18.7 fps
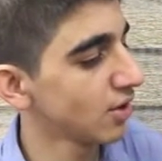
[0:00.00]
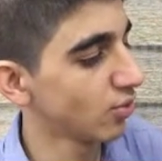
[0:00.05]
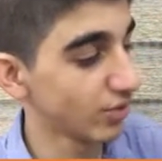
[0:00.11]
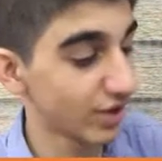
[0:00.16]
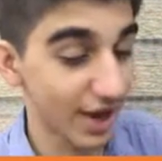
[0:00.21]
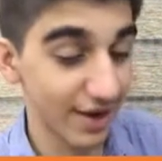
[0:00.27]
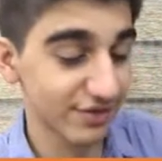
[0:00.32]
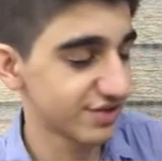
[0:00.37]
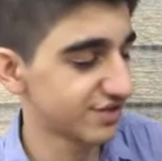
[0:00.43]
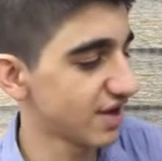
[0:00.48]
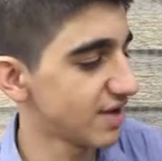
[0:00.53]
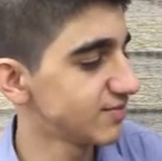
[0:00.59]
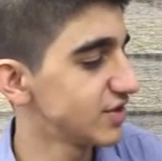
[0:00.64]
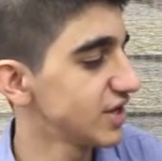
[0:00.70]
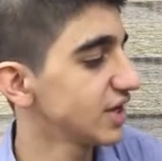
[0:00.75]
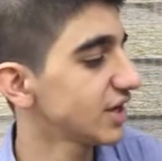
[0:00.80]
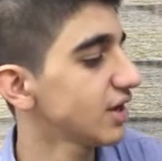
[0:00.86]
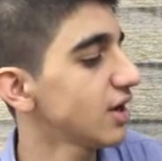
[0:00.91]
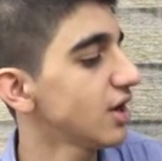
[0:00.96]
We have the same
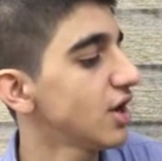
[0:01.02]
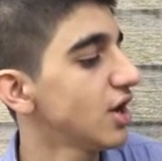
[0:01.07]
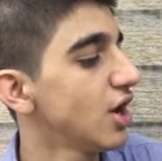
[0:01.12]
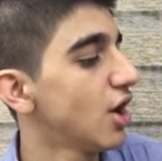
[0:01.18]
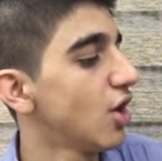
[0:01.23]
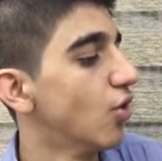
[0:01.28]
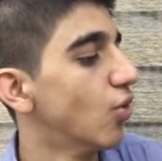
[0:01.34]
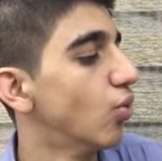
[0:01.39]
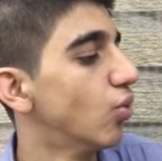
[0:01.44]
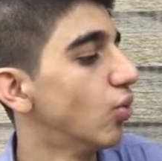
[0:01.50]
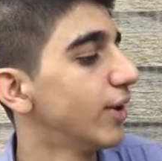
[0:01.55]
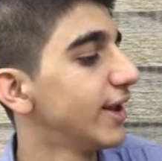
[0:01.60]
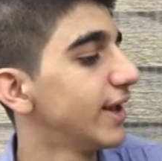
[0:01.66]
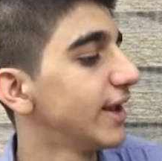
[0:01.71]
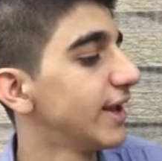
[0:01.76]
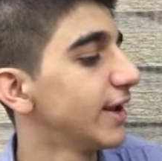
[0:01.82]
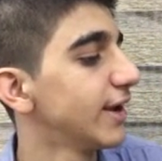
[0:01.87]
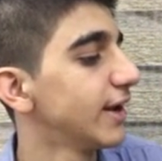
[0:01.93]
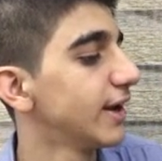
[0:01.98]
thing.
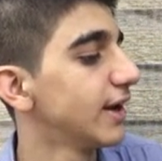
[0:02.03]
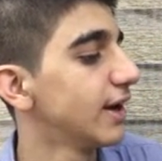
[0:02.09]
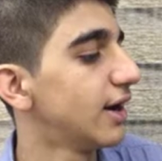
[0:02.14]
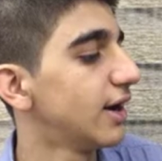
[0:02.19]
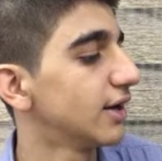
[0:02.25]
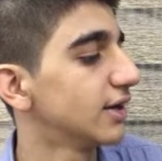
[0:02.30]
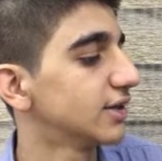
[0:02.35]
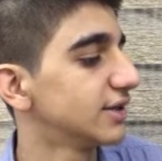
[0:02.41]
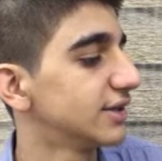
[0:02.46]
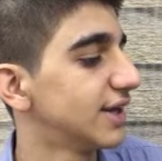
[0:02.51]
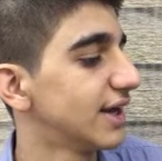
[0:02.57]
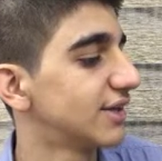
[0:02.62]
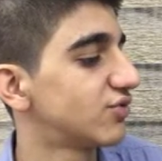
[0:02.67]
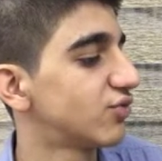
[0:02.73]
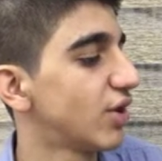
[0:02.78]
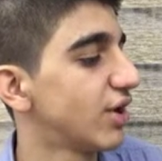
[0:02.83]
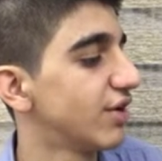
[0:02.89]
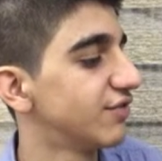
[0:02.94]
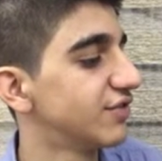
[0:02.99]
We
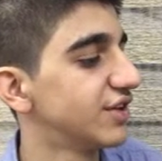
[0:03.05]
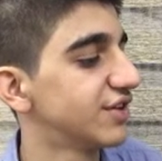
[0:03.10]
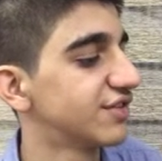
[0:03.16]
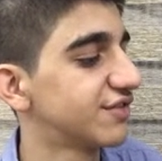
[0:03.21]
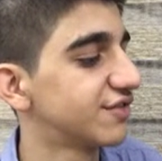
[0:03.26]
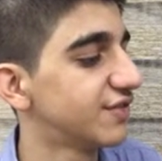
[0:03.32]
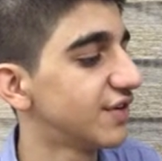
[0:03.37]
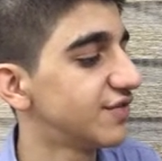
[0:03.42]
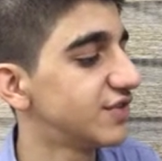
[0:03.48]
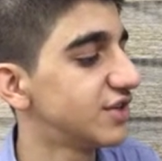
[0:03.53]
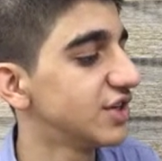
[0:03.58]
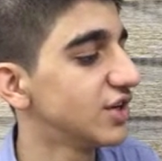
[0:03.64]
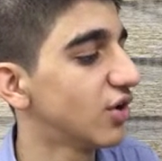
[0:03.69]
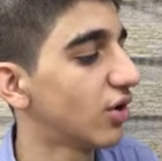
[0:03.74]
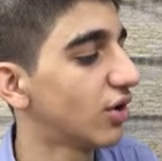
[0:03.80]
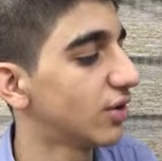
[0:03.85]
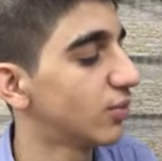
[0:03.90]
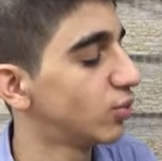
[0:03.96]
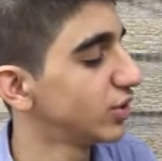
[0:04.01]
get rid of this 50,
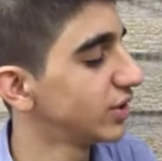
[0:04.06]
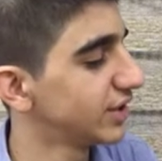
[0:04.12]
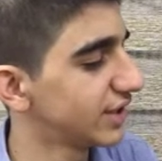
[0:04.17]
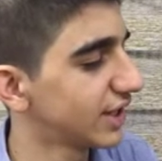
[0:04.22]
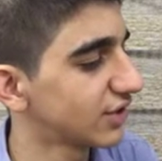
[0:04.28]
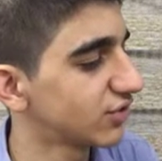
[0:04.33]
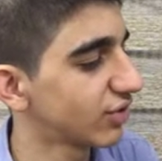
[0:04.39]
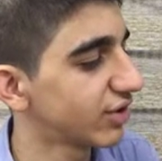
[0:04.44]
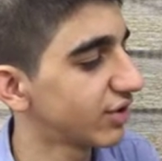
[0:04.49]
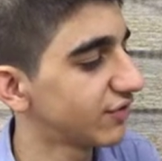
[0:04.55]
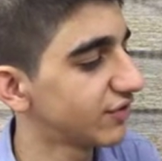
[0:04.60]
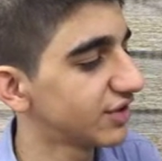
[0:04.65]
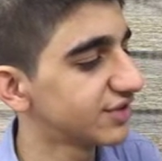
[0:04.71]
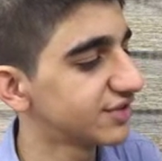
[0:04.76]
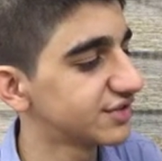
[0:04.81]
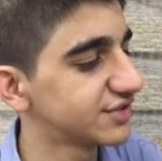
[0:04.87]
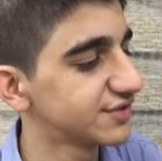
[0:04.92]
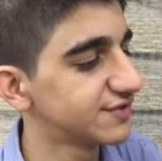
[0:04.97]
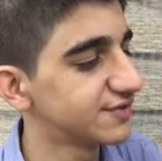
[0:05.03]
we get rid of
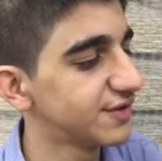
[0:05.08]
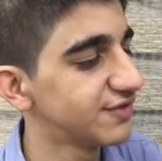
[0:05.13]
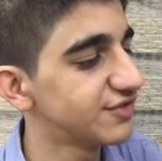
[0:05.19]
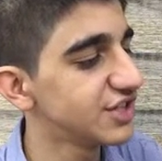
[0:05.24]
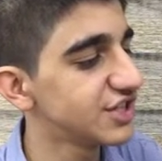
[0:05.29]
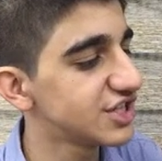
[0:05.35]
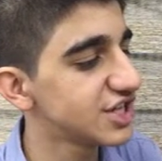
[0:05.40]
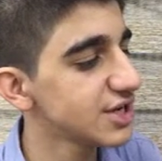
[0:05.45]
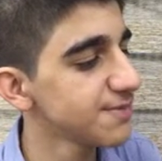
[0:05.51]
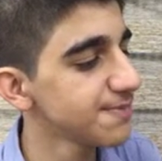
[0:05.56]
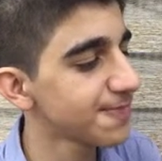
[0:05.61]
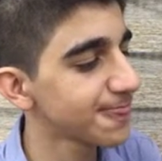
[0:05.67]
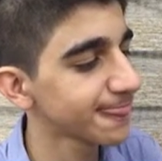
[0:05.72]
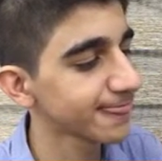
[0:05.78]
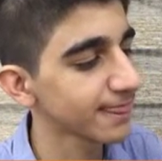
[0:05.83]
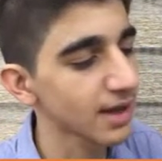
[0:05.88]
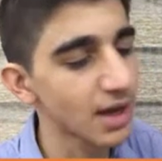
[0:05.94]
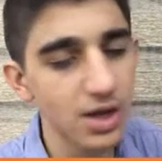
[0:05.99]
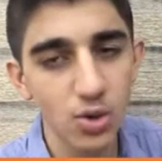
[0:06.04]
this 50t.
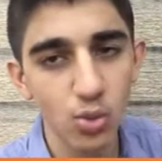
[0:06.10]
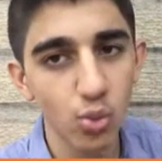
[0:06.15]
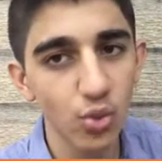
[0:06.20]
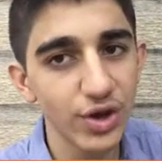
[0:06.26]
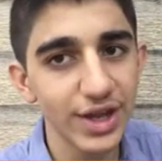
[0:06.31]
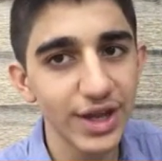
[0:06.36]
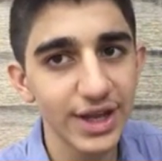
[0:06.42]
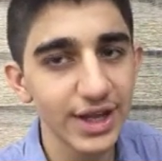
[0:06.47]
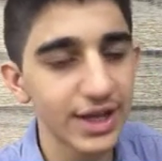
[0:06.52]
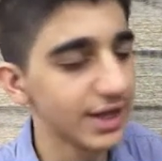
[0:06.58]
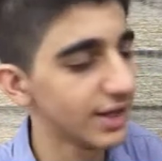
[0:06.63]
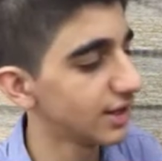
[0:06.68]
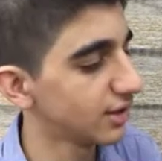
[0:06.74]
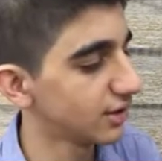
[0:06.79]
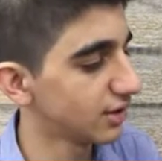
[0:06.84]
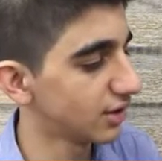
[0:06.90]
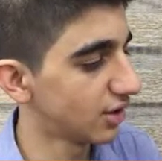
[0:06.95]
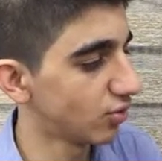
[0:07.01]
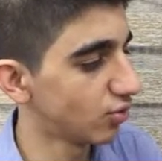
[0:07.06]

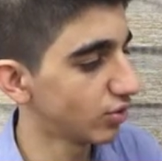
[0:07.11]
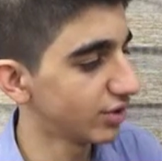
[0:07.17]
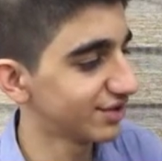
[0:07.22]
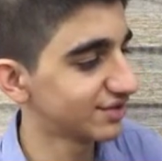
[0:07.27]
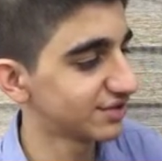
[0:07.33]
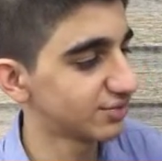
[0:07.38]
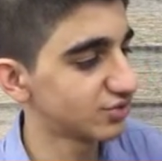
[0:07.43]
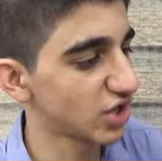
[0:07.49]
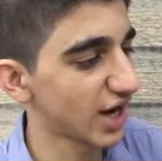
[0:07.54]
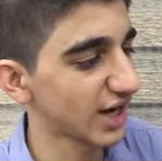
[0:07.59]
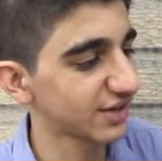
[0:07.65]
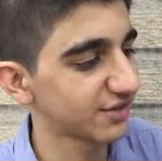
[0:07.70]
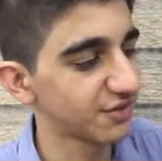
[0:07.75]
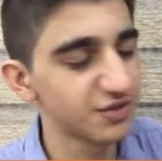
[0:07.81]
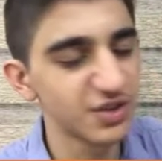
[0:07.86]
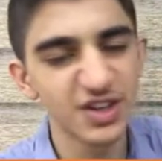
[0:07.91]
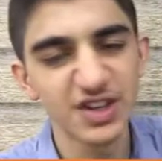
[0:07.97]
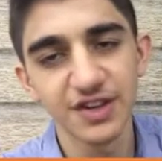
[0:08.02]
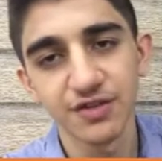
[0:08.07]
We subtract
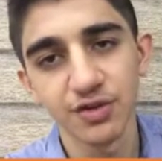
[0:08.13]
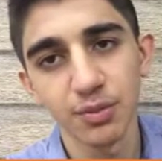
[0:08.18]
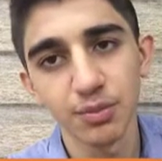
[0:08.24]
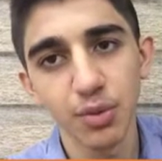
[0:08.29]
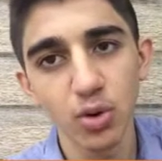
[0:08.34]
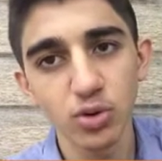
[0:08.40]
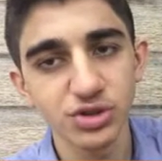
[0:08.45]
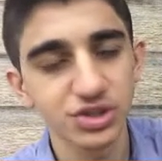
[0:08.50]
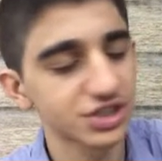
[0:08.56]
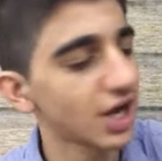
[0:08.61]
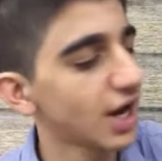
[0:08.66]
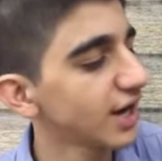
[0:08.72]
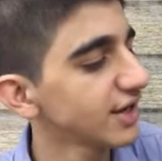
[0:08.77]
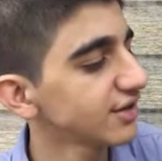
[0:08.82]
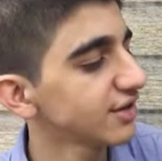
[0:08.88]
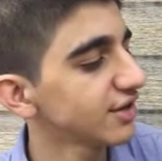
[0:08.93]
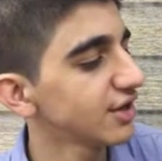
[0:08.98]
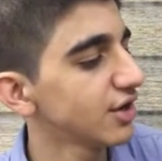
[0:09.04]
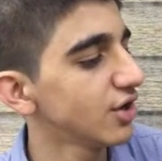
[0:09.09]
50t from both
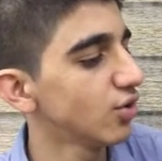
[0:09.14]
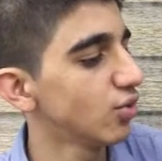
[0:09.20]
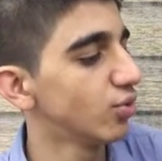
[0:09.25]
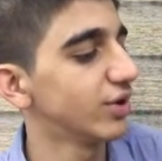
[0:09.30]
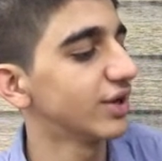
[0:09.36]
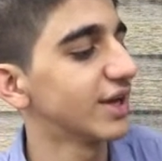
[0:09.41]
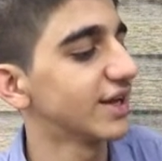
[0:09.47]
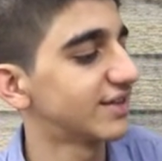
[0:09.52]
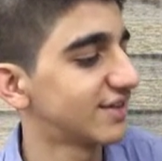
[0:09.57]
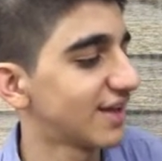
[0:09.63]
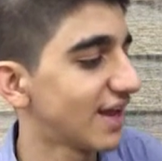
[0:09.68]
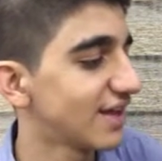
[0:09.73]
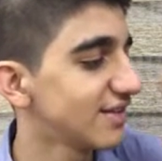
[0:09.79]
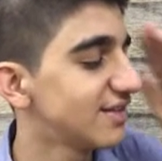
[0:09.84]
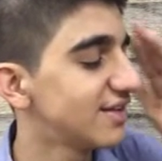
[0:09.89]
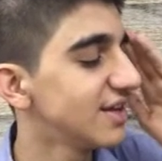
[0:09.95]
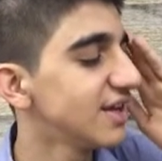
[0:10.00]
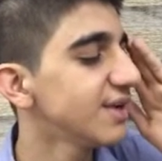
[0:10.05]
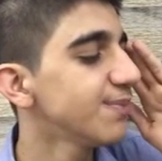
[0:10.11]
sides. We get
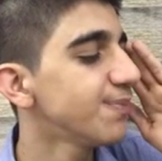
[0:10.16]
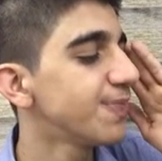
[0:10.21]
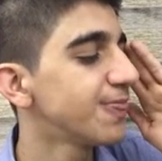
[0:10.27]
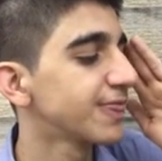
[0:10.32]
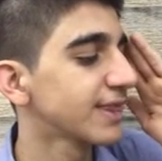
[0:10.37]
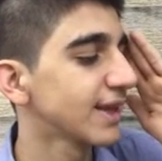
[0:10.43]
10t.